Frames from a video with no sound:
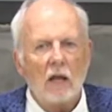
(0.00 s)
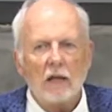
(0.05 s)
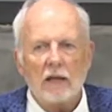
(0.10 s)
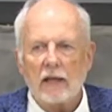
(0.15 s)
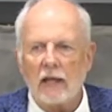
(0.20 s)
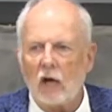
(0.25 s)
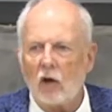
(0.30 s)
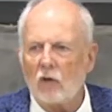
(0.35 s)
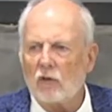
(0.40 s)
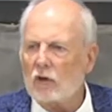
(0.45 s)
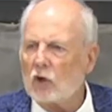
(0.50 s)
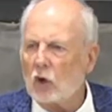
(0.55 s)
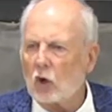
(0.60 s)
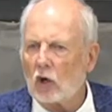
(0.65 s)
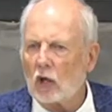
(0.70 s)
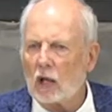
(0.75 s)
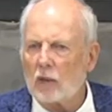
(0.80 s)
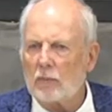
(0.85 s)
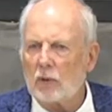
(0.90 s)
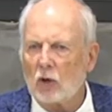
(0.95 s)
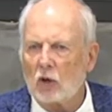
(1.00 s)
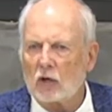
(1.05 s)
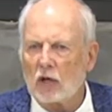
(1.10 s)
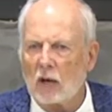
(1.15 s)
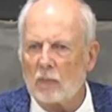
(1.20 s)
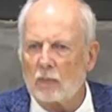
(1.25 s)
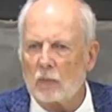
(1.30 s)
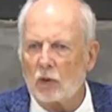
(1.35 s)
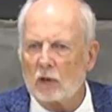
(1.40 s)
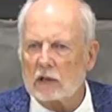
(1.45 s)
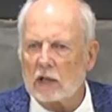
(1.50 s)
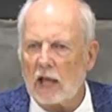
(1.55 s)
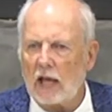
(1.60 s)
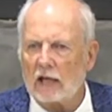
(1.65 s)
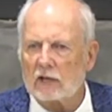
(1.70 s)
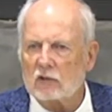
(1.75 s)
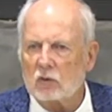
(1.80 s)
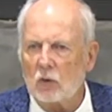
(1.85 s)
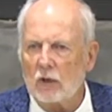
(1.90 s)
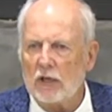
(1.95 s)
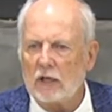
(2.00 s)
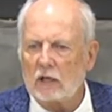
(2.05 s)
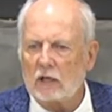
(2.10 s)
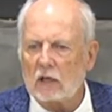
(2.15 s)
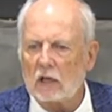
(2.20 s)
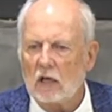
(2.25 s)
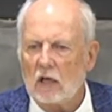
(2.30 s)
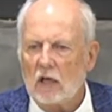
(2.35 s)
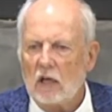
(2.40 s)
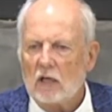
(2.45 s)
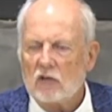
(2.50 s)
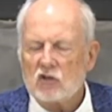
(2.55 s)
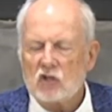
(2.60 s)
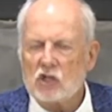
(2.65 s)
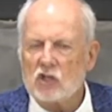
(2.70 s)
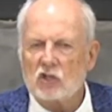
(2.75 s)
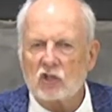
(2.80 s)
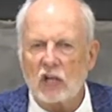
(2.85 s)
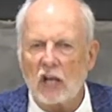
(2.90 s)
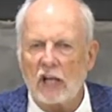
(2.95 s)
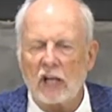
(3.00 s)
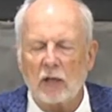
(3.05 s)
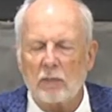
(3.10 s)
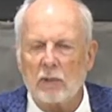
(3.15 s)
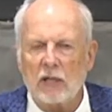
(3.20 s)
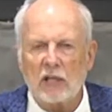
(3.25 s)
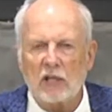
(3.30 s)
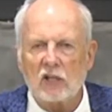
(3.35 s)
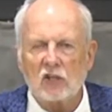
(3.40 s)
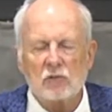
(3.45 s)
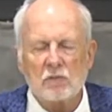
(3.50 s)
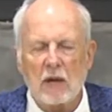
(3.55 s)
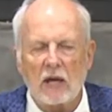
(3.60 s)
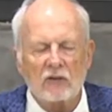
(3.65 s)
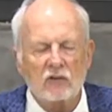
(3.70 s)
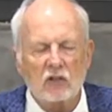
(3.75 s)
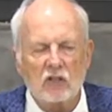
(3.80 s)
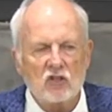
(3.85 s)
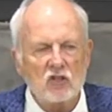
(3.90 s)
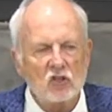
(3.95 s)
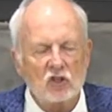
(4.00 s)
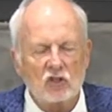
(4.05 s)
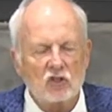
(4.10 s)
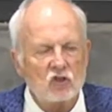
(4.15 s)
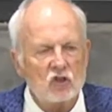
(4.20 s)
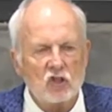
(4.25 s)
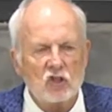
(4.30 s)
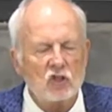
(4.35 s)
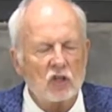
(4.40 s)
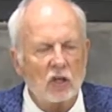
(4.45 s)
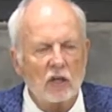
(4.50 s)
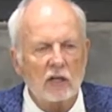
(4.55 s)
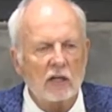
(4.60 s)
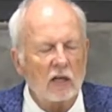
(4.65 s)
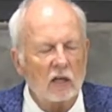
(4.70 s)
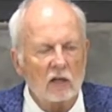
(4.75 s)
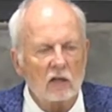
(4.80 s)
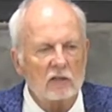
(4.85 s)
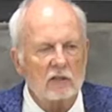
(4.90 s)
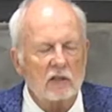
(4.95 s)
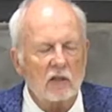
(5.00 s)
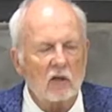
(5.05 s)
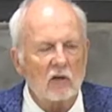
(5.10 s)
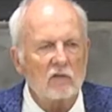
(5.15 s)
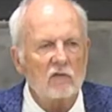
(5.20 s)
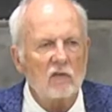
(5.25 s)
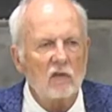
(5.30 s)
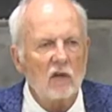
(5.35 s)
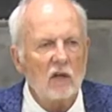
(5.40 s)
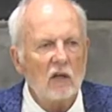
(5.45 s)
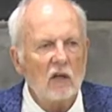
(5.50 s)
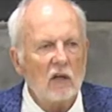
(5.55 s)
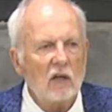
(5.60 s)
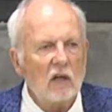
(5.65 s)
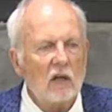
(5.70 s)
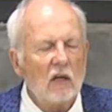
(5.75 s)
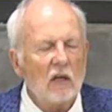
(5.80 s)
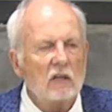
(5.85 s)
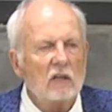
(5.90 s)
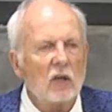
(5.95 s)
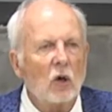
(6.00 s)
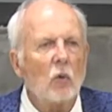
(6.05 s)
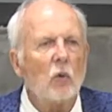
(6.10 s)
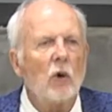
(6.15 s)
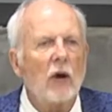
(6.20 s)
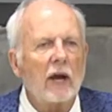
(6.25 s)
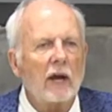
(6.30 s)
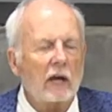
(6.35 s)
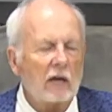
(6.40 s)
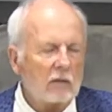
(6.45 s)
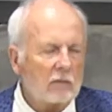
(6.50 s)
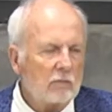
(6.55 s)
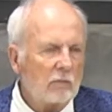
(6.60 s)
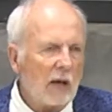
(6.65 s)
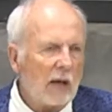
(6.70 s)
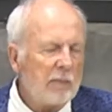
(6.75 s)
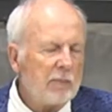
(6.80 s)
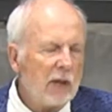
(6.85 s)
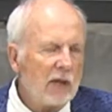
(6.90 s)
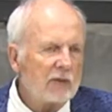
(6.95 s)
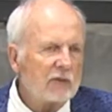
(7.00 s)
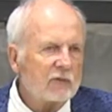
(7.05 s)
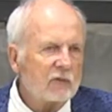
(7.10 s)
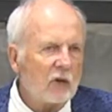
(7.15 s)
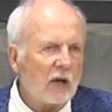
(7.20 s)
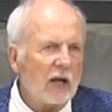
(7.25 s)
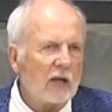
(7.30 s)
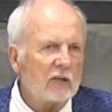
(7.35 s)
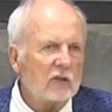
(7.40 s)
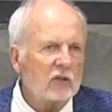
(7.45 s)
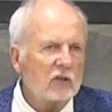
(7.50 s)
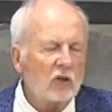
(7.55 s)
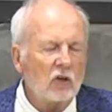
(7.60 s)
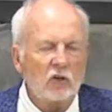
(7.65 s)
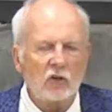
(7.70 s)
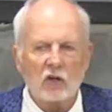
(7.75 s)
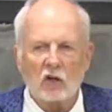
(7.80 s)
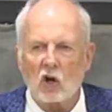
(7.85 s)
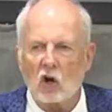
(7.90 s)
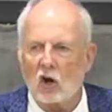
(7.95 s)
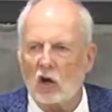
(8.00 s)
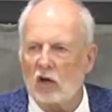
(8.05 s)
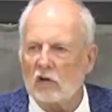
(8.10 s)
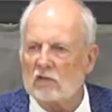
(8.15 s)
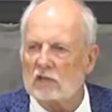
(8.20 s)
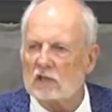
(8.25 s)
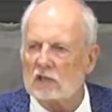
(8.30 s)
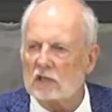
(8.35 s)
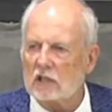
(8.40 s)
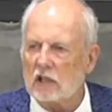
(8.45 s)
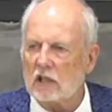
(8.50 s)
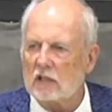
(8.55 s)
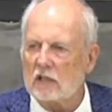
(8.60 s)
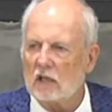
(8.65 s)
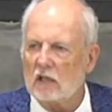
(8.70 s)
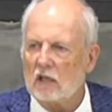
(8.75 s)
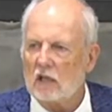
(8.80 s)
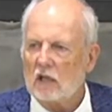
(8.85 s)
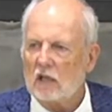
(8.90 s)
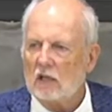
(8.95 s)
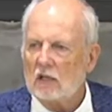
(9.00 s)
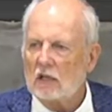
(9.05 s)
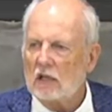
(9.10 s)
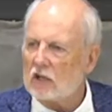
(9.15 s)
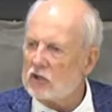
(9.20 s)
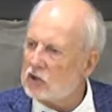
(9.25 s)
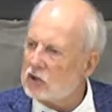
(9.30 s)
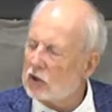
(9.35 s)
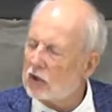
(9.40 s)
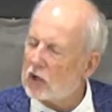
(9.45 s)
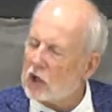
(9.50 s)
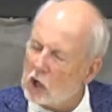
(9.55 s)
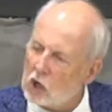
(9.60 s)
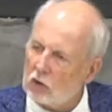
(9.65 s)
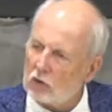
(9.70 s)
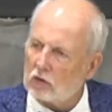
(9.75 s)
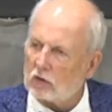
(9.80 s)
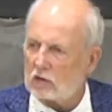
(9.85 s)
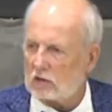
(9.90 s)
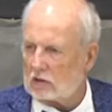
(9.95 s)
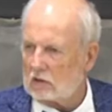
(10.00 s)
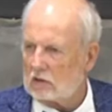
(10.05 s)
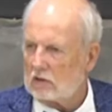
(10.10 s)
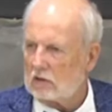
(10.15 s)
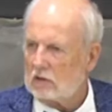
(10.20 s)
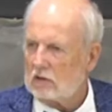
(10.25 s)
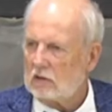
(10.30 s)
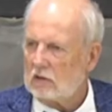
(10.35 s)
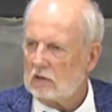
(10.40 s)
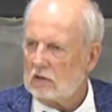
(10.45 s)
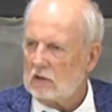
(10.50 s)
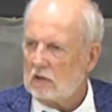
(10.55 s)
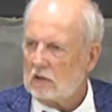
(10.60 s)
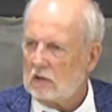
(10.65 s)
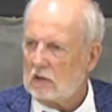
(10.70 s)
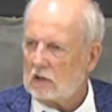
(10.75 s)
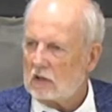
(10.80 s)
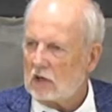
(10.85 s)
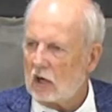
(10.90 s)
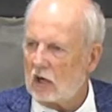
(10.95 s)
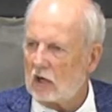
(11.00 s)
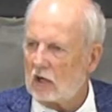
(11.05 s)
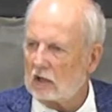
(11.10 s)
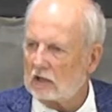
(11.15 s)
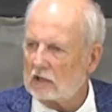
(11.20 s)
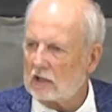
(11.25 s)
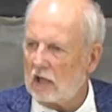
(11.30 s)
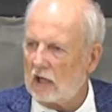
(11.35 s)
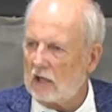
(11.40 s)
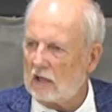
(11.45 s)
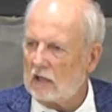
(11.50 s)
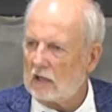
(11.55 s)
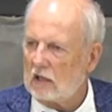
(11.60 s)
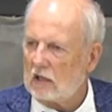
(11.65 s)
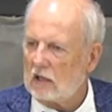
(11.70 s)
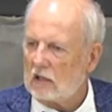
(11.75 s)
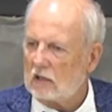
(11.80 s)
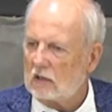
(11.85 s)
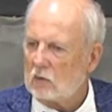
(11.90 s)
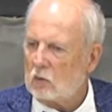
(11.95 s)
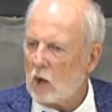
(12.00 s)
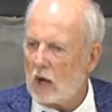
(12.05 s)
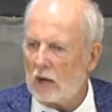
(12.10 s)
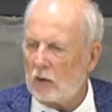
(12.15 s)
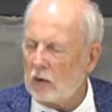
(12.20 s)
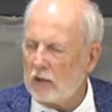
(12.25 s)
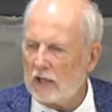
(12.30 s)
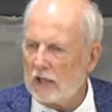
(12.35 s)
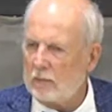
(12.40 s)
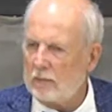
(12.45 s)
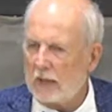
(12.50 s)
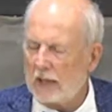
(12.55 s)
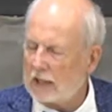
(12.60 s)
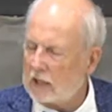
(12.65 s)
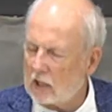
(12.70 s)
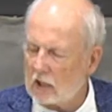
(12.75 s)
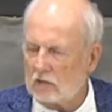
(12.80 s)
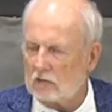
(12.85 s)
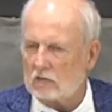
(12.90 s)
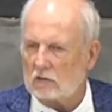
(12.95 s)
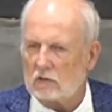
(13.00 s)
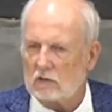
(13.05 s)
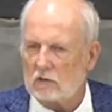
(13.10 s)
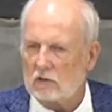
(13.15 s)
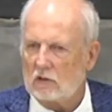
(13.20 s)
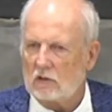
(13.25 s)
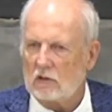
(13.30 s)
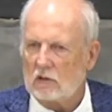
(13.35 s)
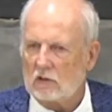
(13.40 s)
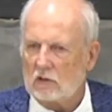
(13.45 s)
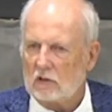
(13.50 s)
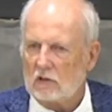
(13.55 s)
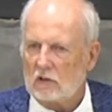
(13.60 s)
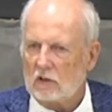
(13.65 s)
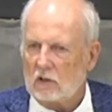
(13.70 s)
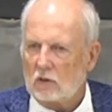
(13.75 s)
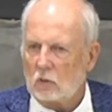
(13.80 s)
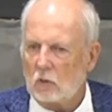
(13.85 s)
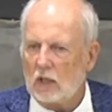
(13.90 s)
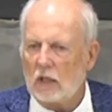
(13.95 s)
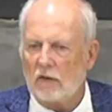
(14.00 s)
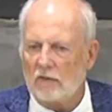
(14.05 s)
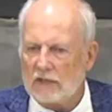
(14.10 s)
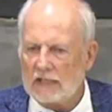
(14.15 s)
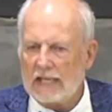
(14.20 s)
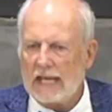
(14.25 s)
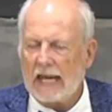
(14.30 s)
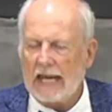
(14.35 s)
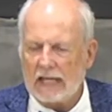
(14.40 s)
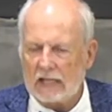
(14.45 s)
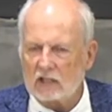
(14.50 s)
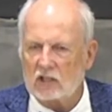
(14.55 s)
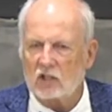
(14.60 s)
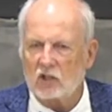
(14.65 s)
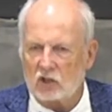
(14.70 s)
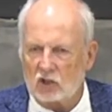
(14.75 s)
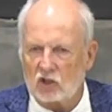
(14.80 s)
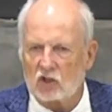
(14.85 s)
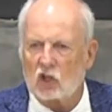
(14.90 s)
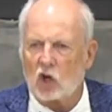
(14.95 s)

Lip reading: you know, the girl I broke up with last week, she's sending me these messages, she's going to kill herself. So Rick, my best friend, turned to Carl and said, get your coat. Carl said, why do I need my coat? We live in Kansas, it's